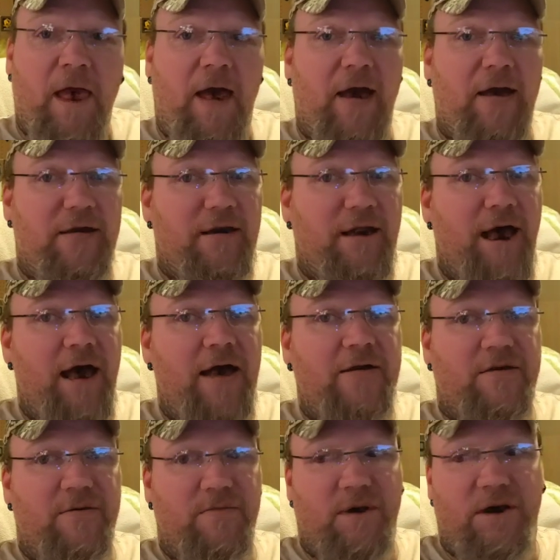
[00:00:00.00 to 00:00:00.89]
had
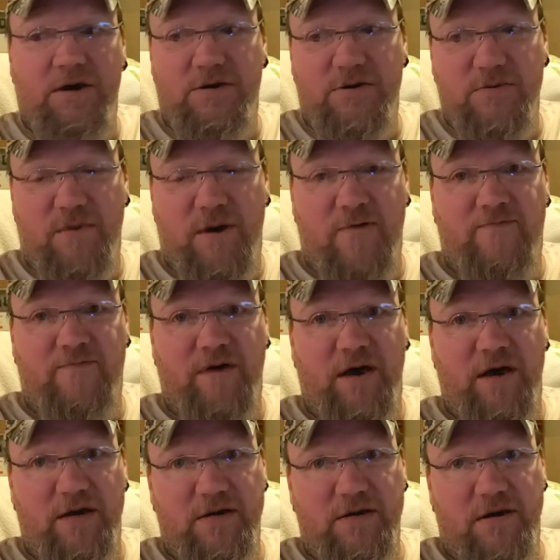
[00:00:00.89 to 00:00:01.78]
lied to me to my
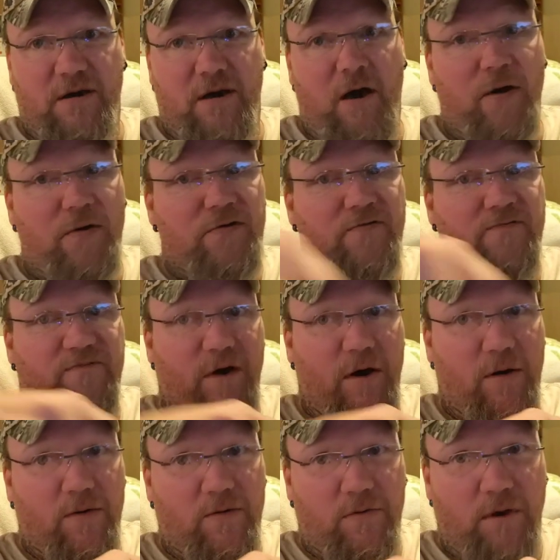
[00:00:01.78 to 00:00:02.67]
face on the
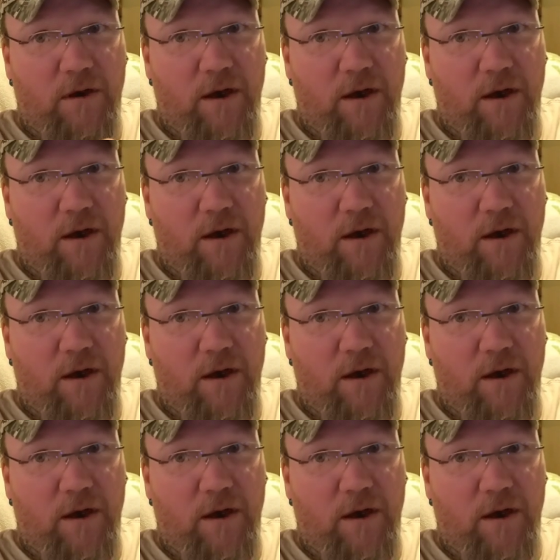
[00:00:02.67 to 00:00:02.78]
phone.